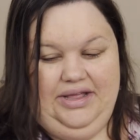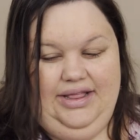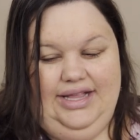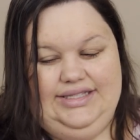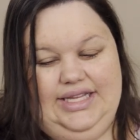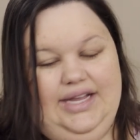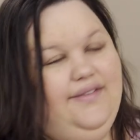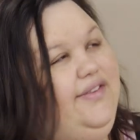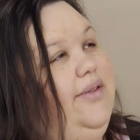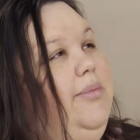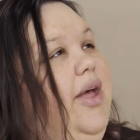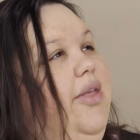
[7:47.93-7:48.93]
Let's think of
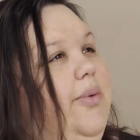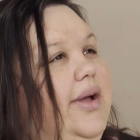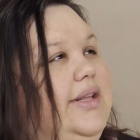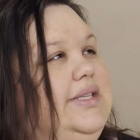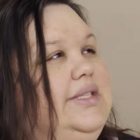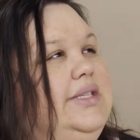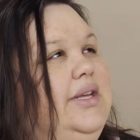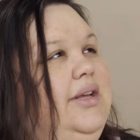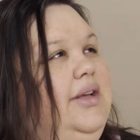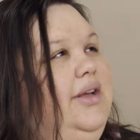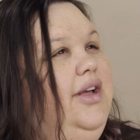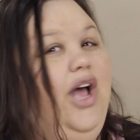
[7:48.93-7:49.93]
some other ones.
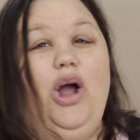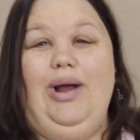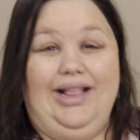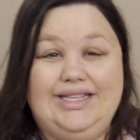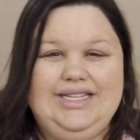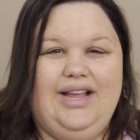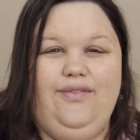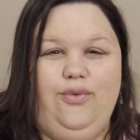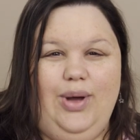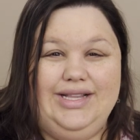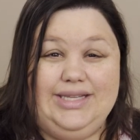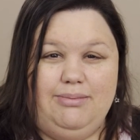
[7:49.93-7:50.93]
All right, let's think of
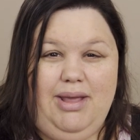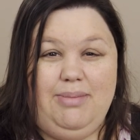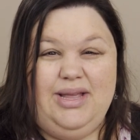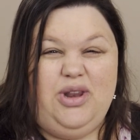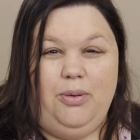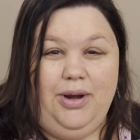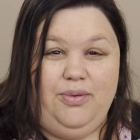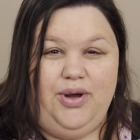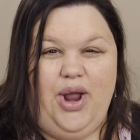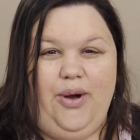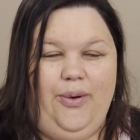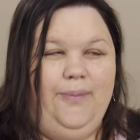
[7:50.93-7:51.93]
ones that maybe nobody would
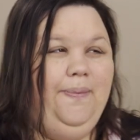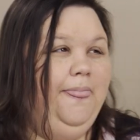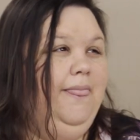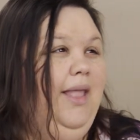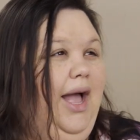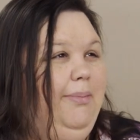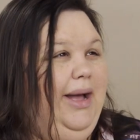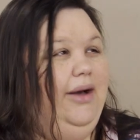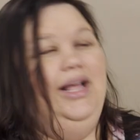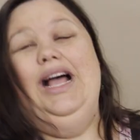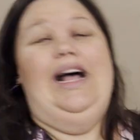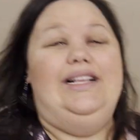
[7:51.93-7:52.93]
know about.
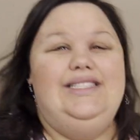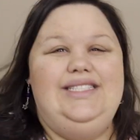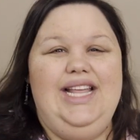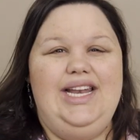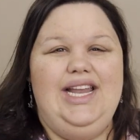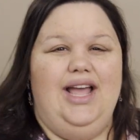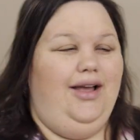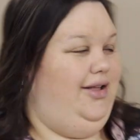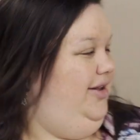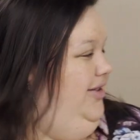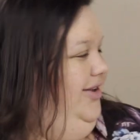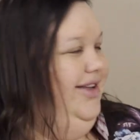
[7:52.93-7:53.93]
A zinnia.
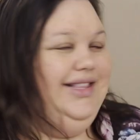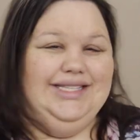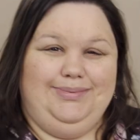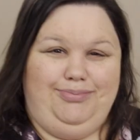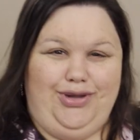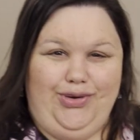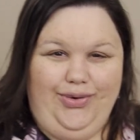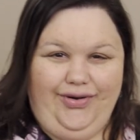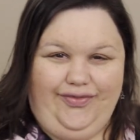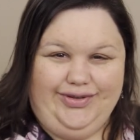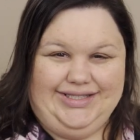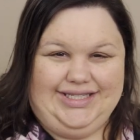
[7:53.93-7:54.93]
Look at this
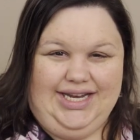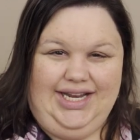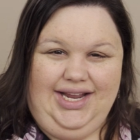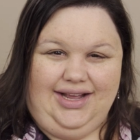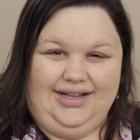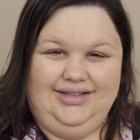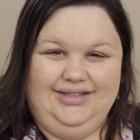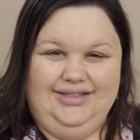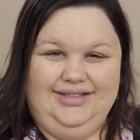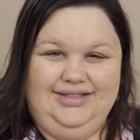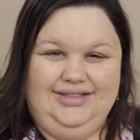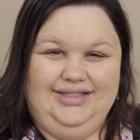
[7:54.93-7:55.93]
beautiful zinnia.
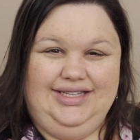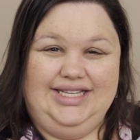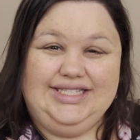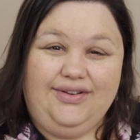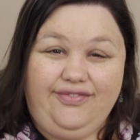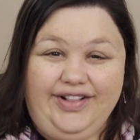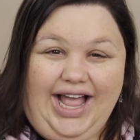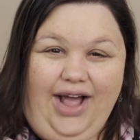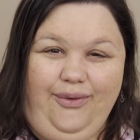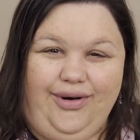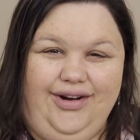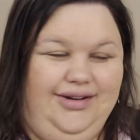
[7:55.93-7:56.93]
It's a
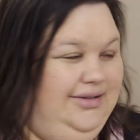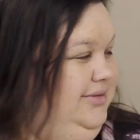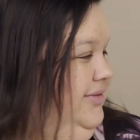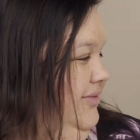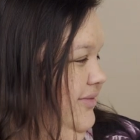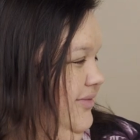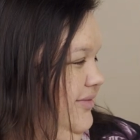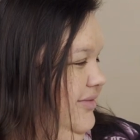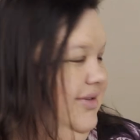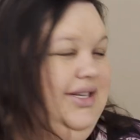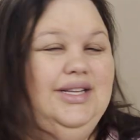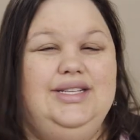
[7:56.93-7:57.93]
flower.
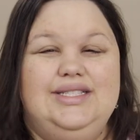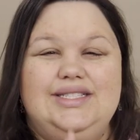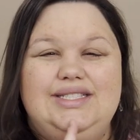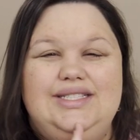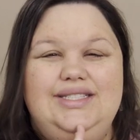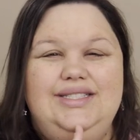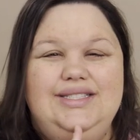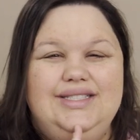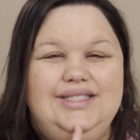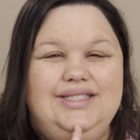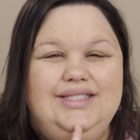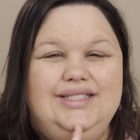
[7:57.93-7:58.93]

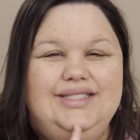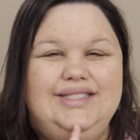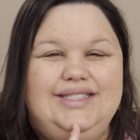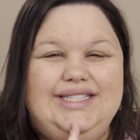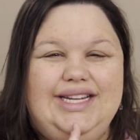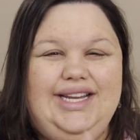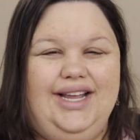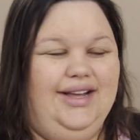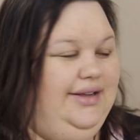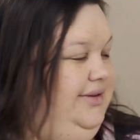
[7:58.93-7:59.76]
Zinnia.